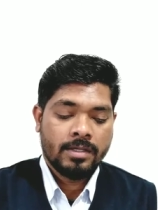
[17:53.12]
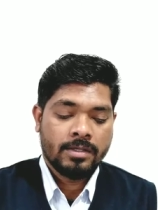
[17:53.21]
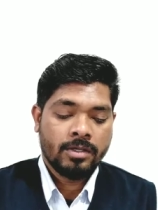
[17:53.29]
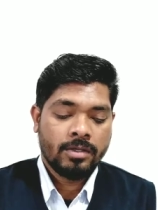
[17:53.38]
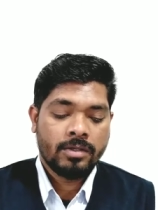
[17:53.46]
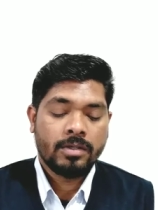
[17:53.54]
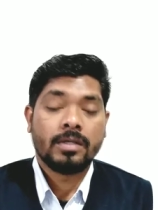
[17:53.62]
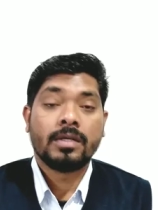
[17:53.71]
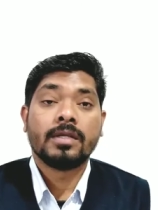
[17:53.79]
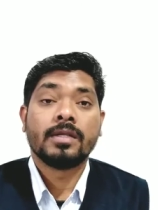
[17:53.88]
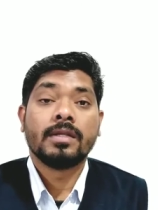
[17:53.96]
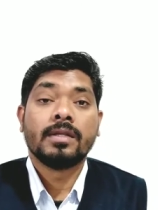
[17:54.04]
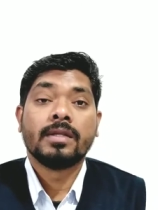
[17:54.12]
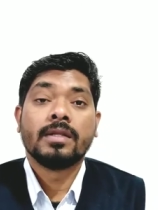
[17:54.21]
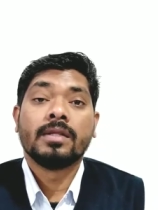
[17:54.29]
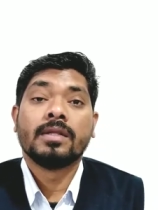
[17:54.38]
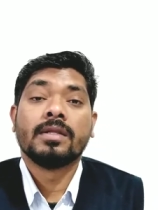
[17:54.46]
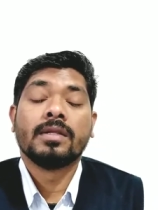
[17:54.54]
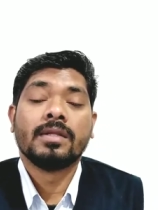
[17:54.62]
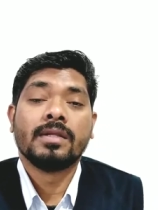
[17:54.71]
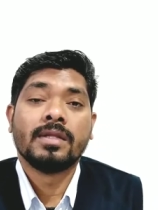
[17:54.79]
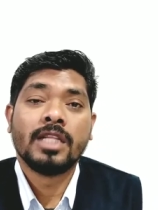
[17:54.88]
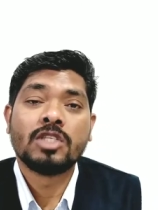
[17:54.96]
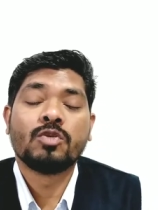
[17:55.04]
So,
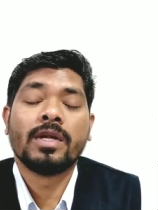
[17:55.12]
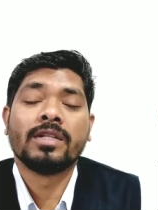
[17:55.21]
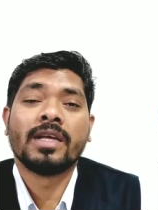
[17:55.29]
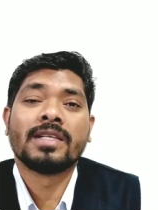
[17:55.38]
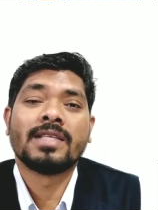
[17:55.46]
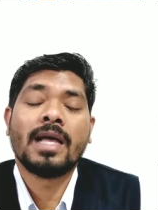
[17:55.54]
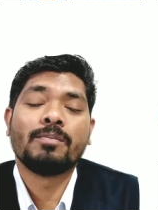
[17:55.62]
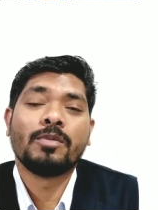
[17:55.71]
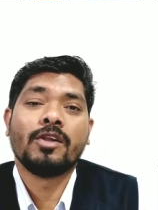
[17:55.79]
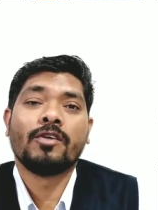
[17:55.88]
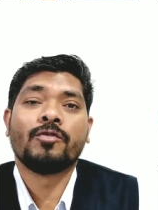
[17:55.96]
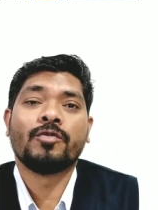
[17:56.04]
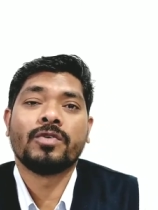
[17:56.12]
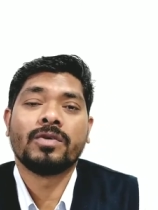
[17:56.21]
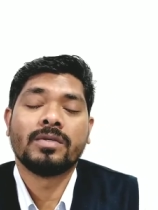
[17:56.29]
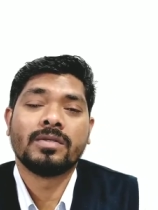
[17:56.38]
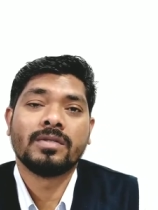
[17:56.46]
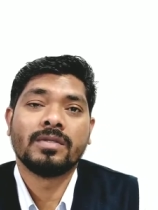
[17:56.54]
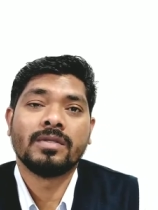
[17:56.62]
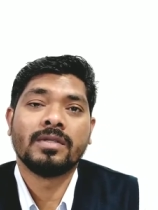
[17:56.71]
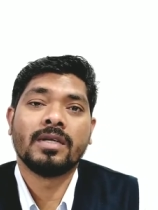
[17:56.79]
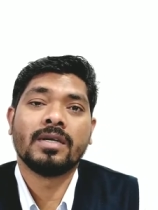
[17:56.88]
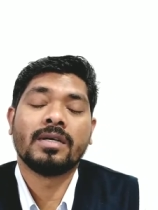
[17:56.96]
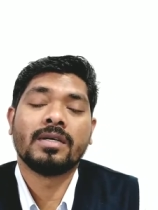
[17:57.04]
these were the example
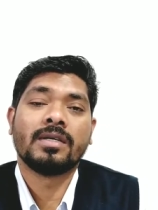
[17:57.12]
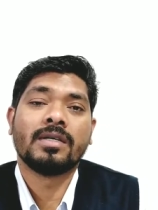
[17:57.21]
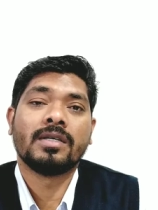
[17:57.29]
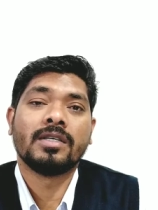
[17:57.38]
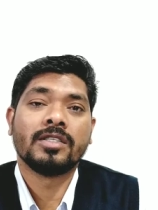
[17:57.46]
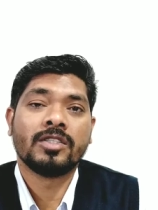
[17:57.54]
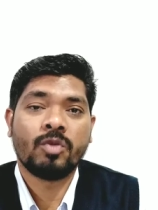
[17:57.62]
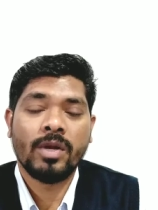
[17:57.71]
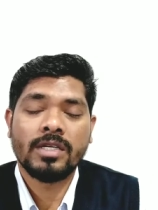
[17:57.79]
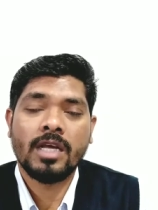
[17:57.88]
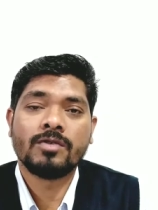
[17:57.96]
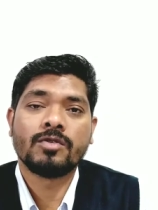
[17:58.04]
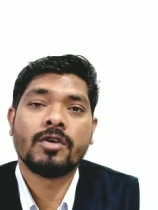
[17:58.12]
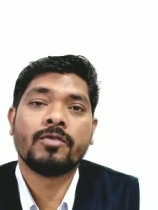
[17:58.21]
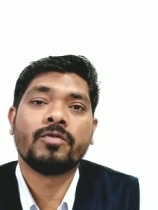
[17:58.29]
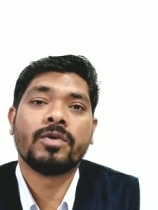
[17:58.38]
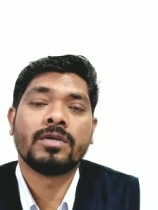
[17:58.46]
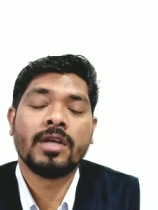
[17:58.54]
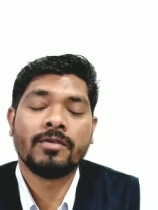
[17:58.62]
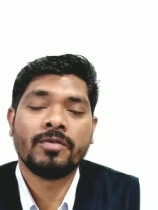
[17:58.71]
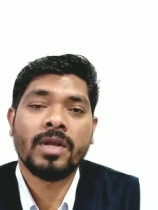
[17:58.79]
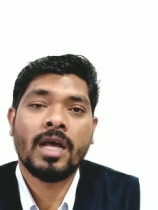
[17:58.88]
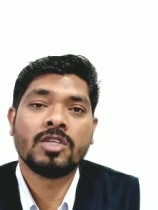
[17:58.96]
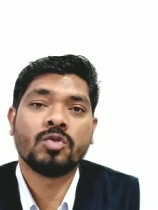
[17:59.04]
of the three types of
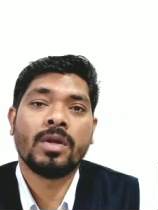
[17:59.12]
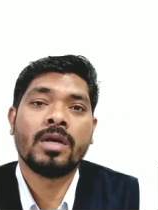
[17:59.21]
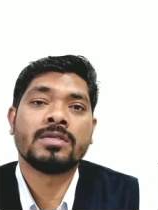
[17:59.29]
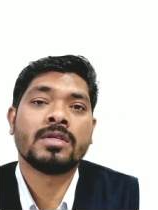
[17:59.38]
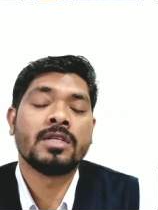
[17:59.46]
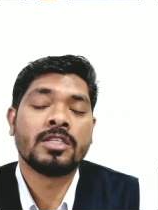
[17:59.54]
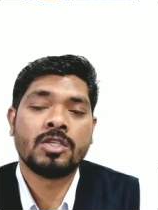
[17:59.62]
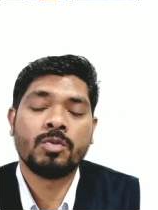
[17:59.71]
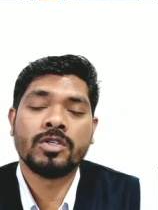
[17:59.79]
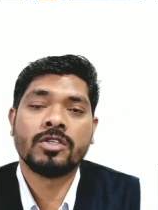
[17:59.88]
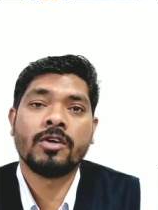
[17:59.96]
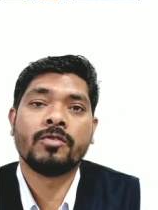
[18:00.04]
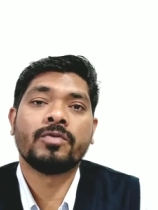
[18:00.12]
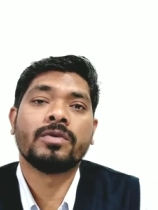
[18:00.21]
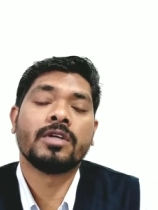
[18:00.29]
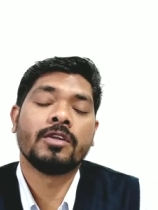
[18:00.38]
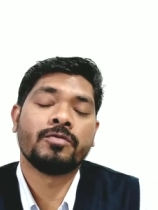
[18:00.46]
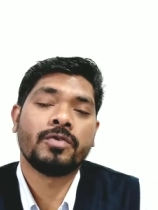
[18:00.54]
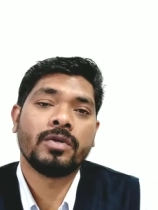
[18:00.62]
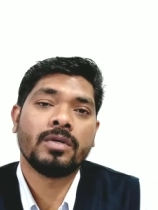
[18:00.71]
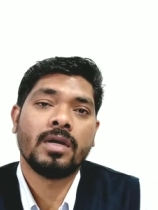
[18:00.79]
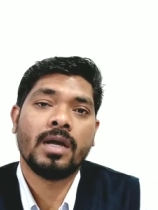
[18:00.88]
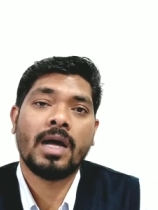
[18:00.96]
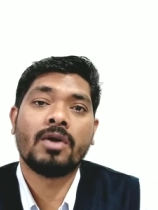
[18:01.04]
rainfall as well as the distribution of
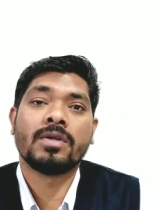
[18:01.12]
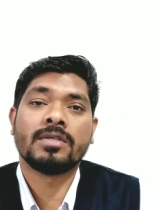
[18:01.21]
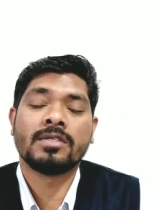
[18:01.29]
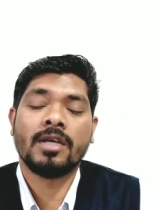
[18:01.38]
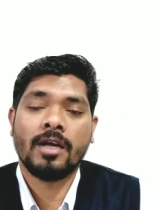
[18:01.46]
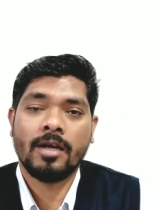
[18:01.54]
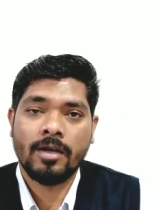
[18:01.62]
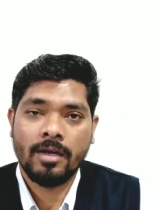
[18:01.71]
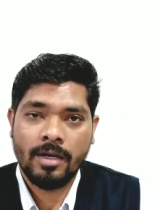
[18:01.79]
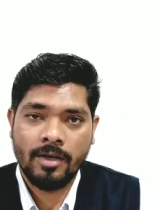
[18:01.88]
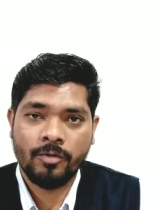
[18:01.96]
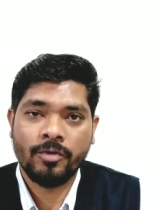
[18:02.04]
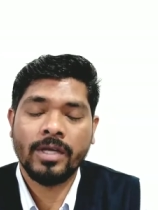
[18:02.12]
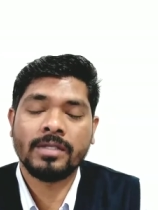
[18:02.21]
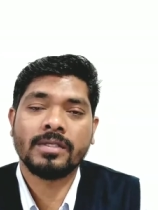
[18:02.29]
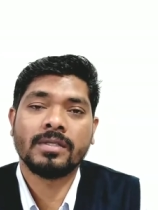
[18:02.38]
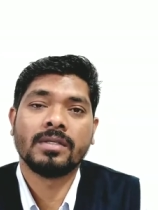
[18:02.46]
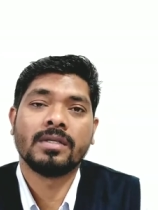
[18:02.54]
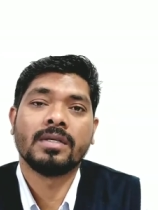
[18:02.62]
rainfall, how does it affect